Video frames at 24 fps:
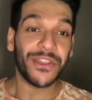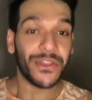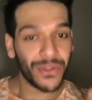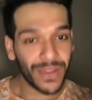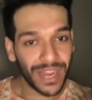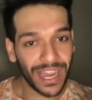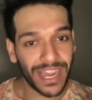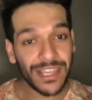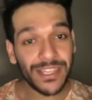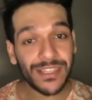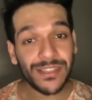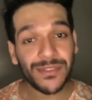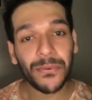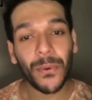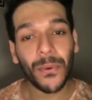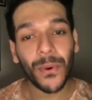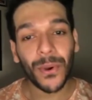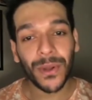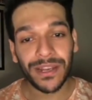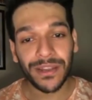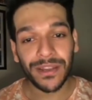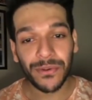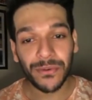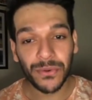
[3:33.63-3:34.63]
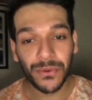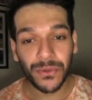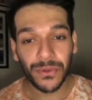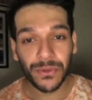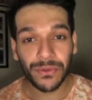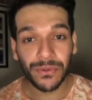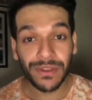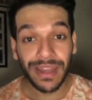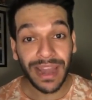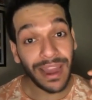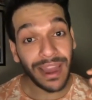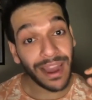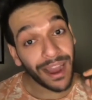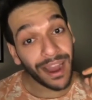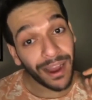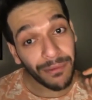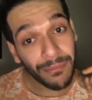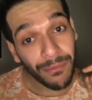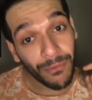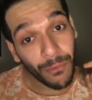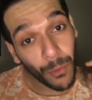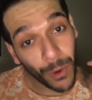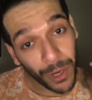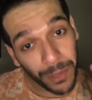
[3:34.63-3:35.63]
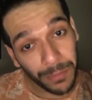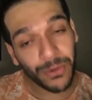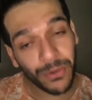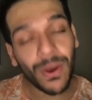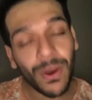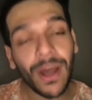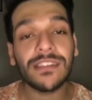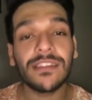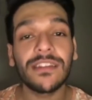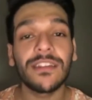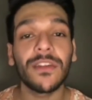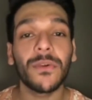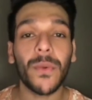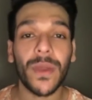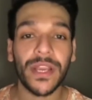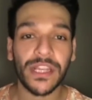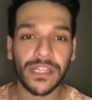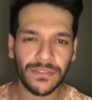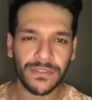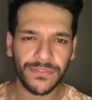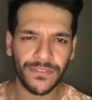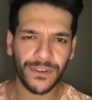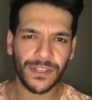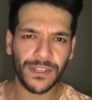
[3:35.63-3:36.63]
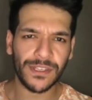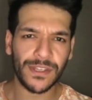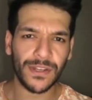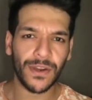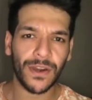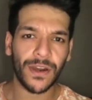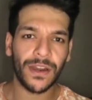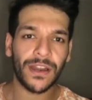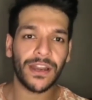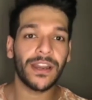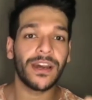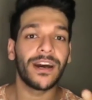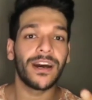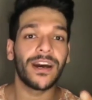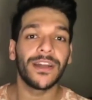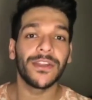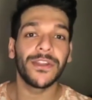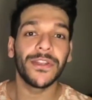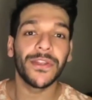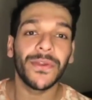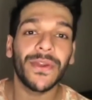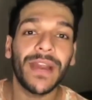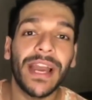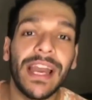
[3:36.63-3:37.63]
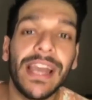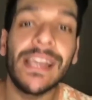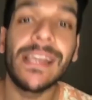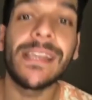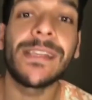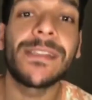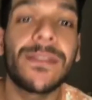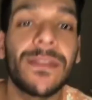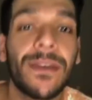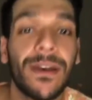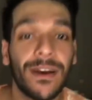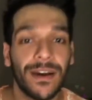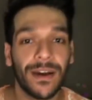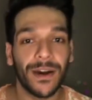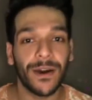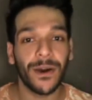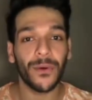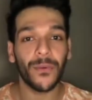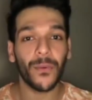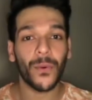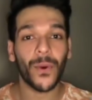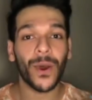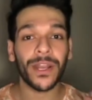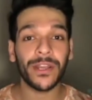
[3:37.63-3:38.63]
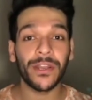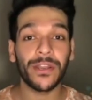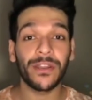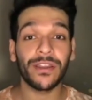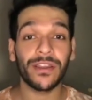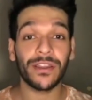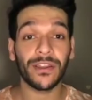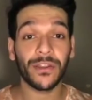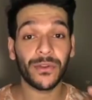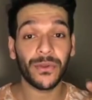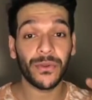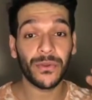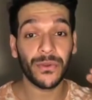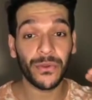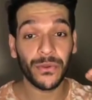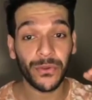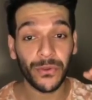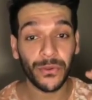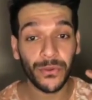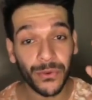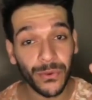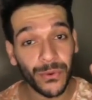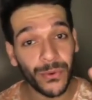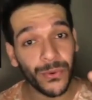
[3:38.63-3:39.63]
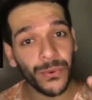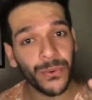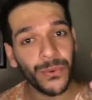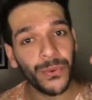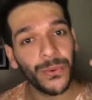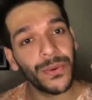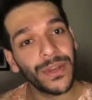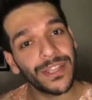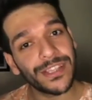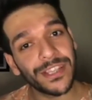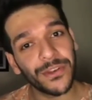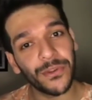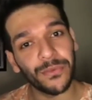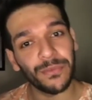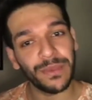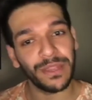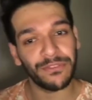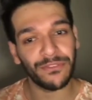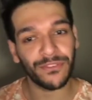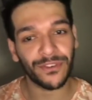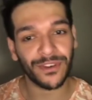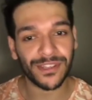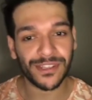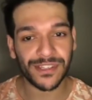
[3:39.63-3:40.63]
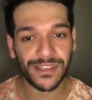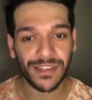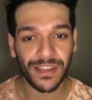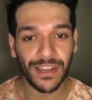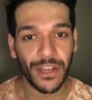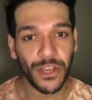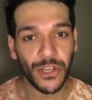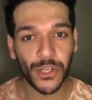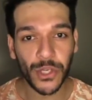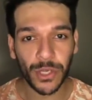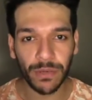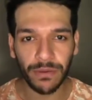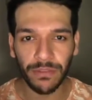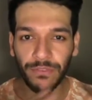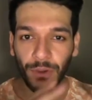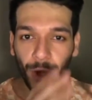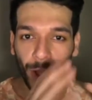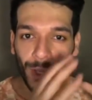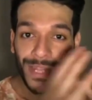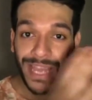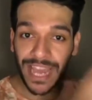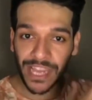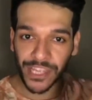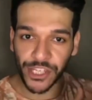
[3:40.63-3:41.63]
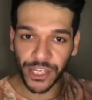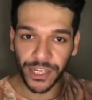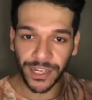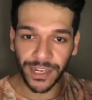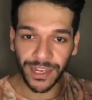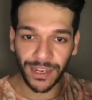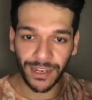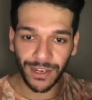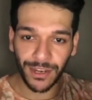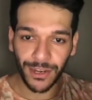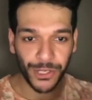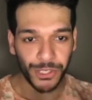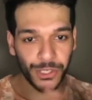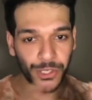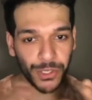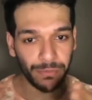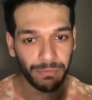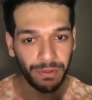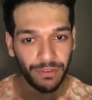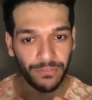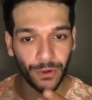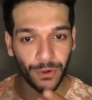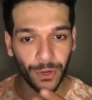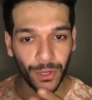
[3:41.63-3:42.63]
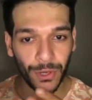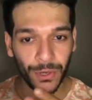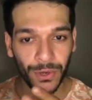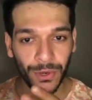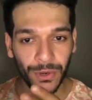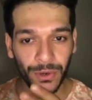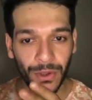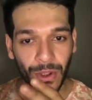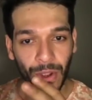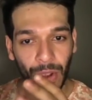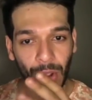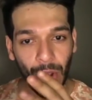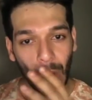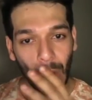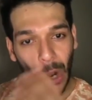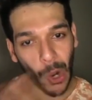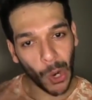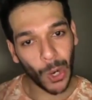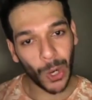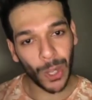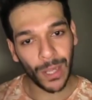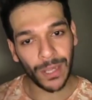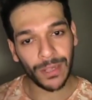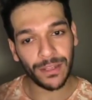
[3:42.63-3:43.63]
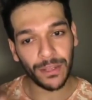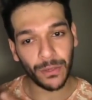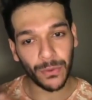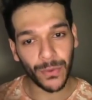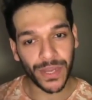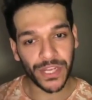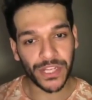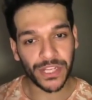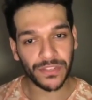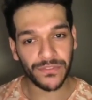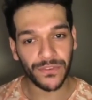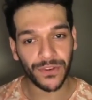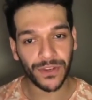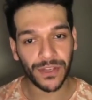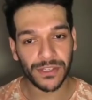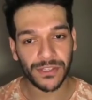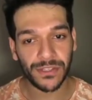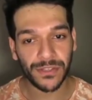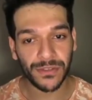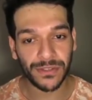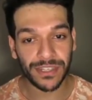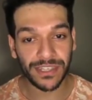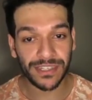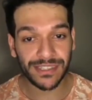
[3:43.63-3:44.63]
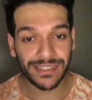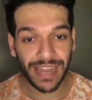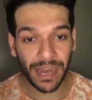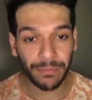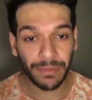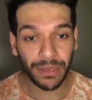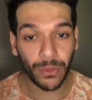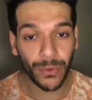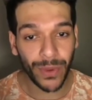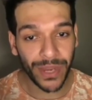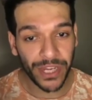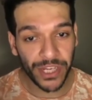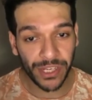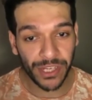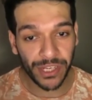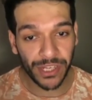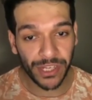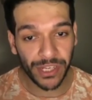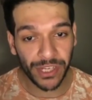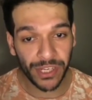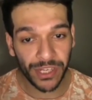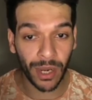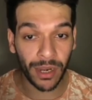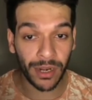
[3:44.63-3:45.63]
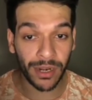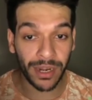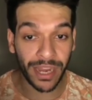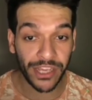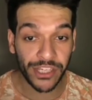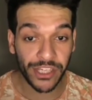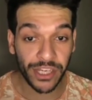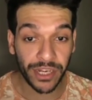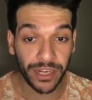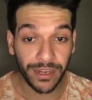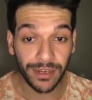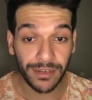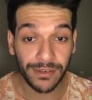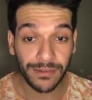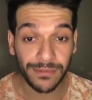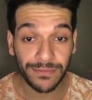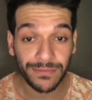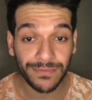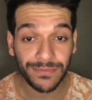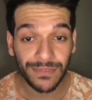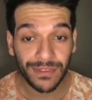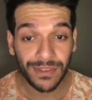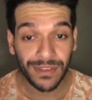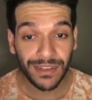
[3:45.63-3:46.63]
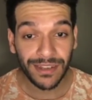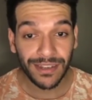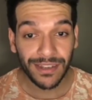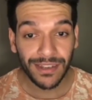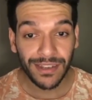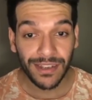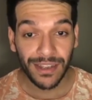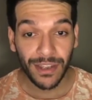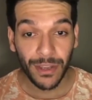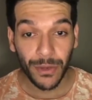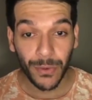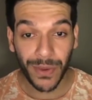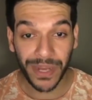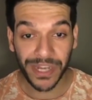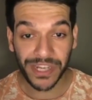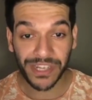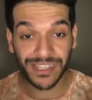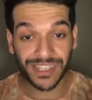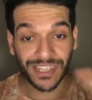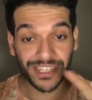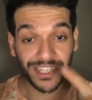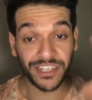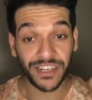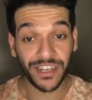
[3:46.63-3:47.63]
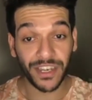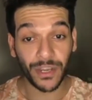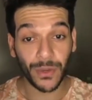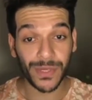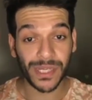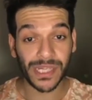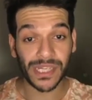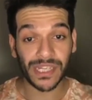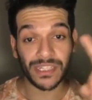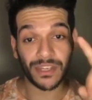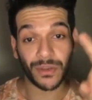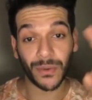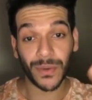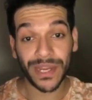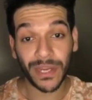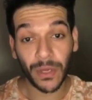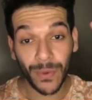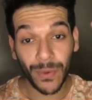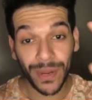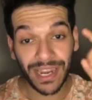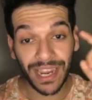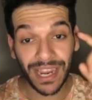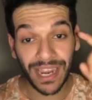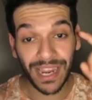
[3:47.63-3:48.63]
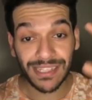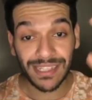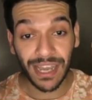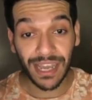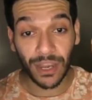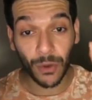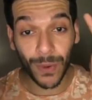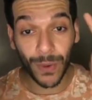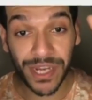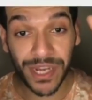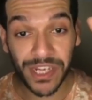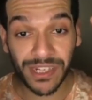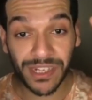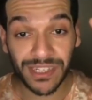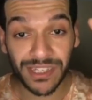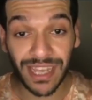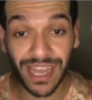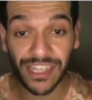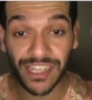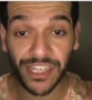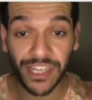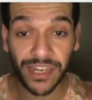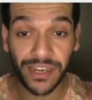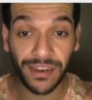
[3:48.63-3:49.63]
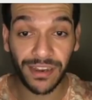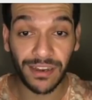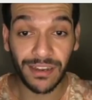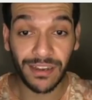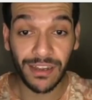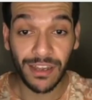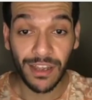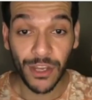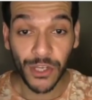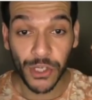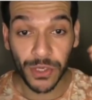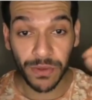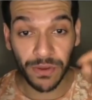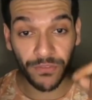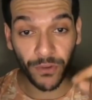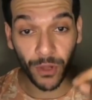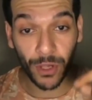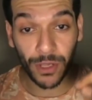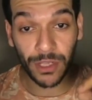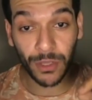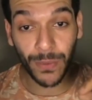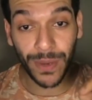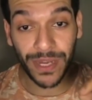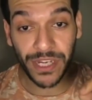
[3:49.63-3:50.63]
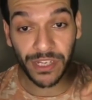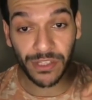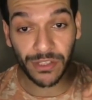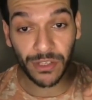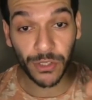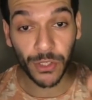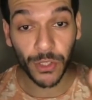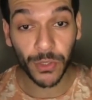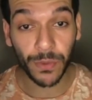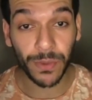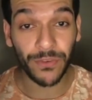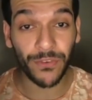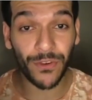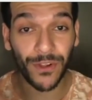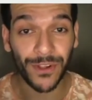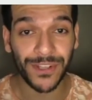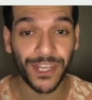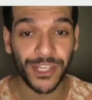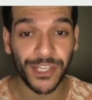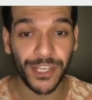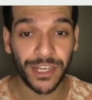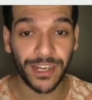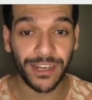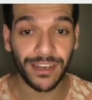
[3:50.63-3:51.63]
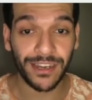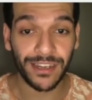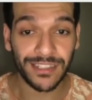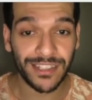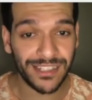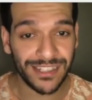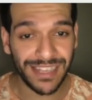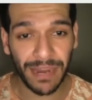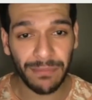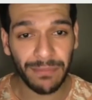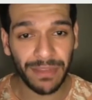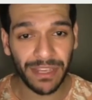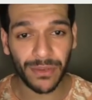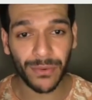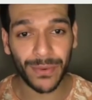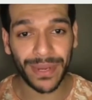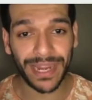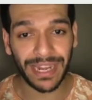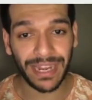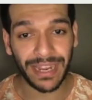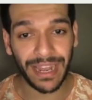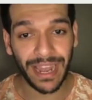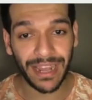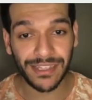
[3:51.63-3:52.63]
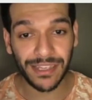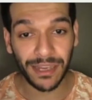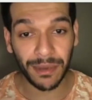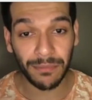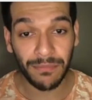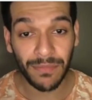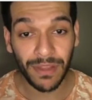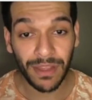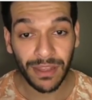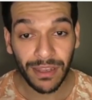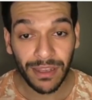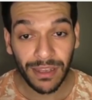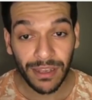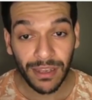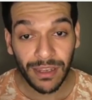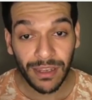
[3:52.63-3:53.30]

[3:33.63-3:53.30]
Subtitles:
Do you guys want me to answer the questions first, or do you guys want to listen to me first? Should we follow the agenda, or should we follow all the questions first? So just tell me, questions or agenda? Questions, agenda. Quite quick guys, questions, agenda. Should we follow the questions or should we follow the agenda? Just tell me quickly, heads up.